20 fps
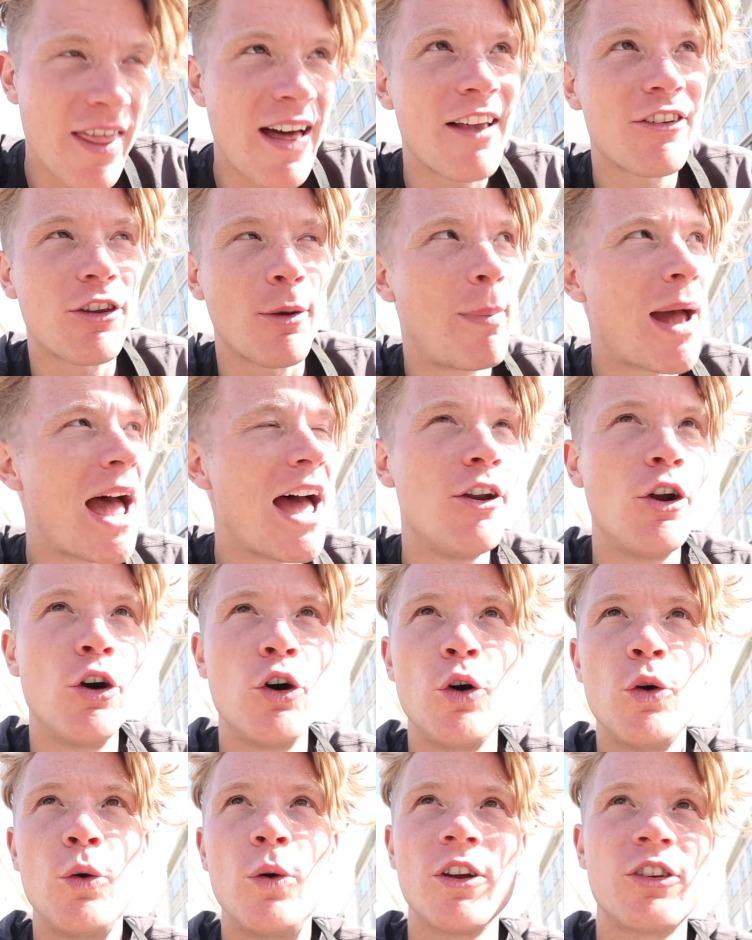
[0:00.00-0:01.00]
that's a
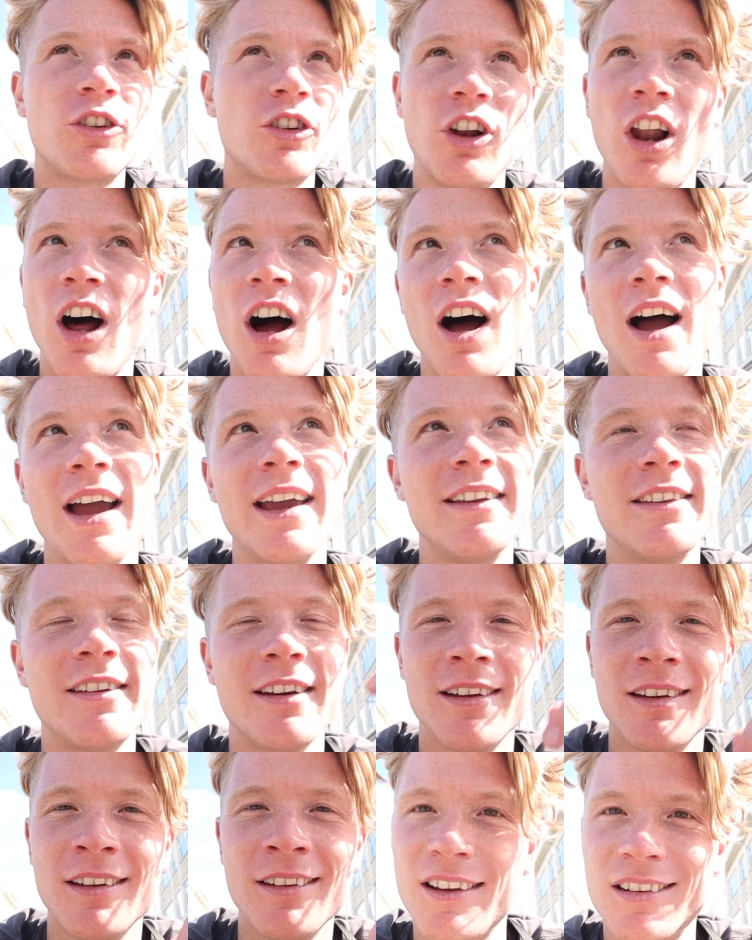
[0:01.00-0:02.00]
pedal, a slide,
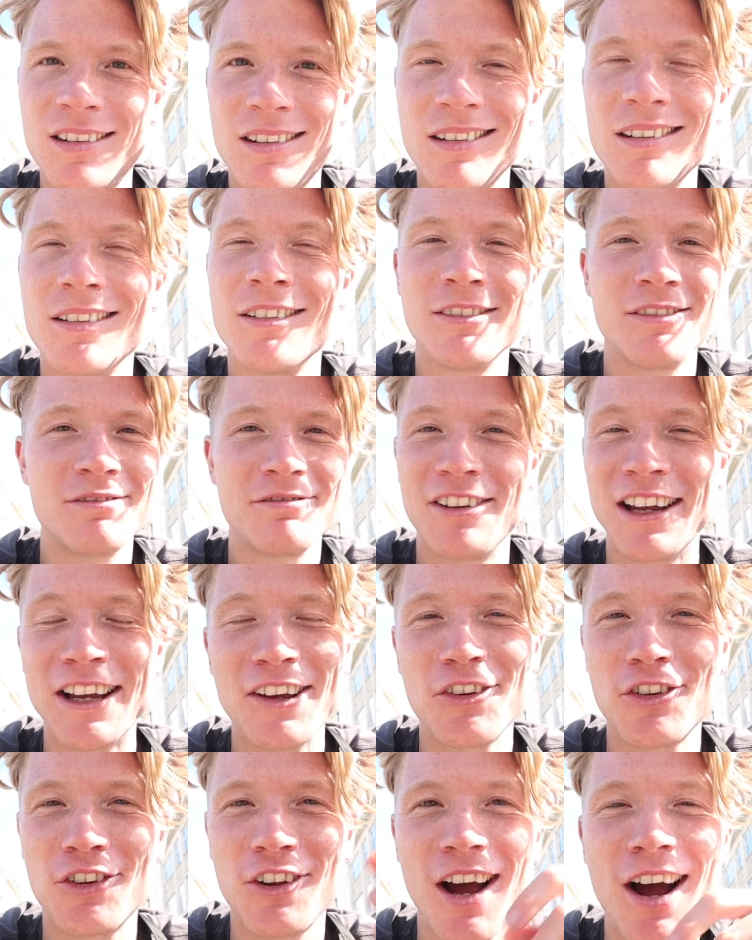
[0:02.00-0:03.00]
picks,
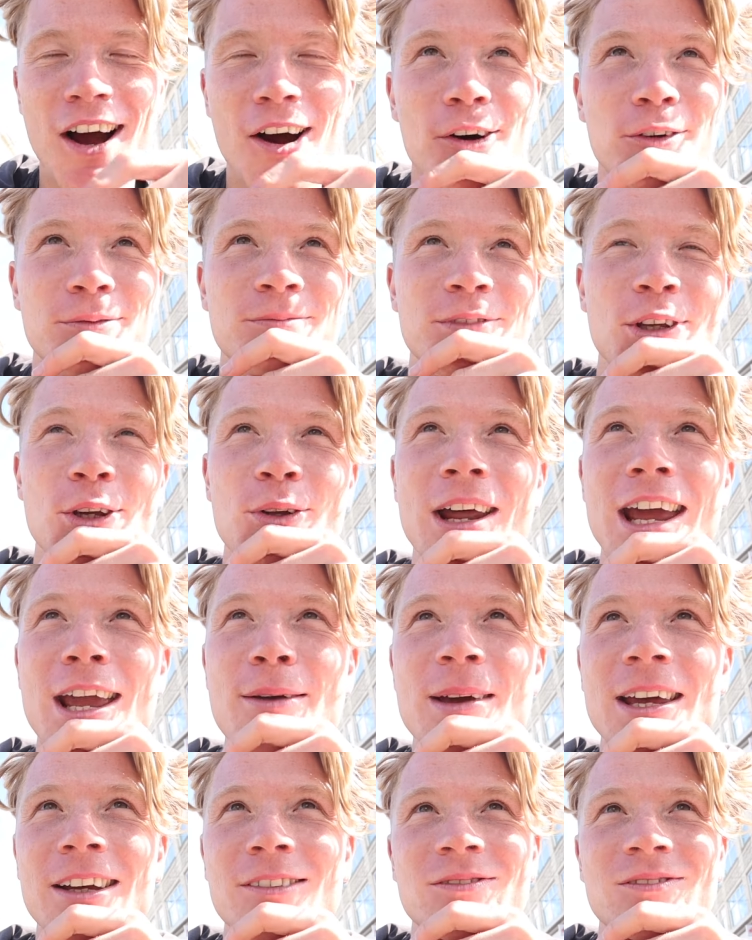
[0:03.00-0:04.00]
fingerstyle, you
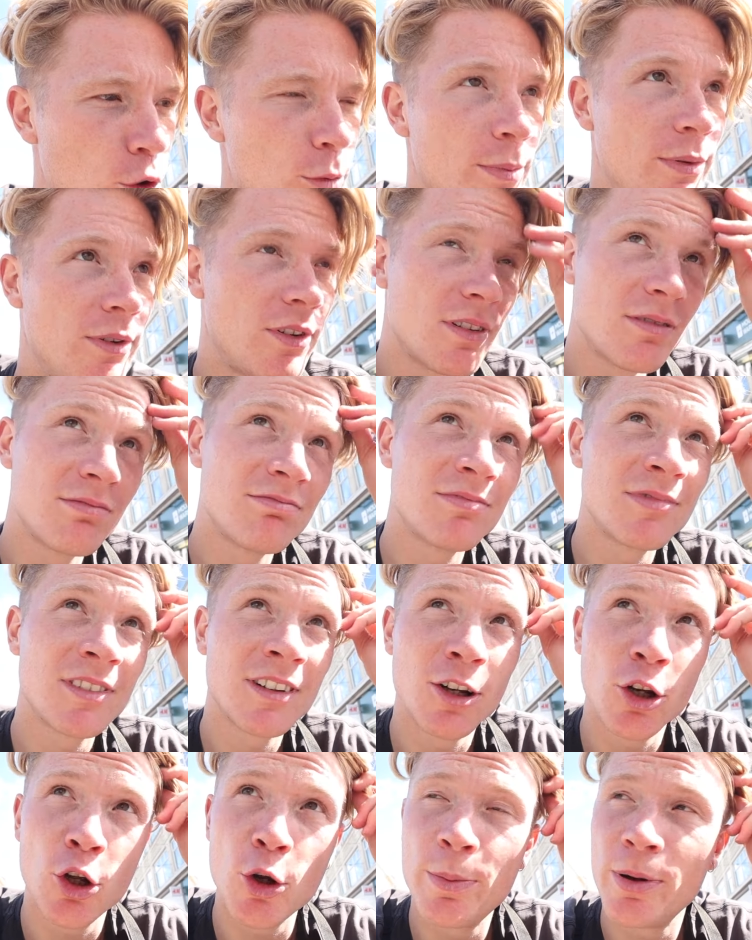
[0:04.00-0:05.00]
name it, loops,
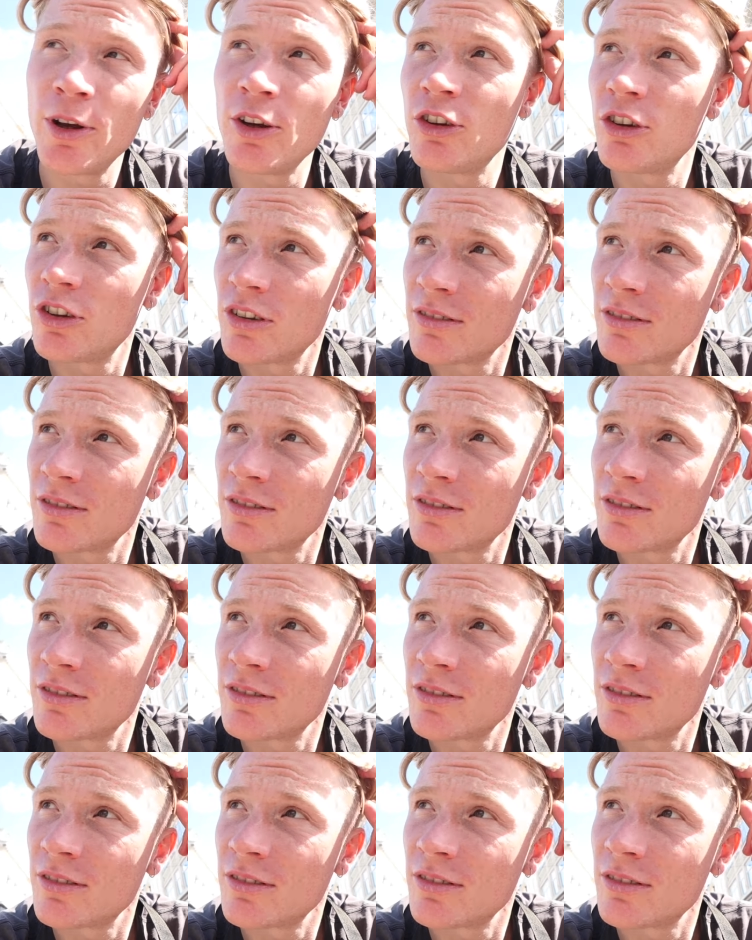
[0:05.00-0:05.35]
loopers.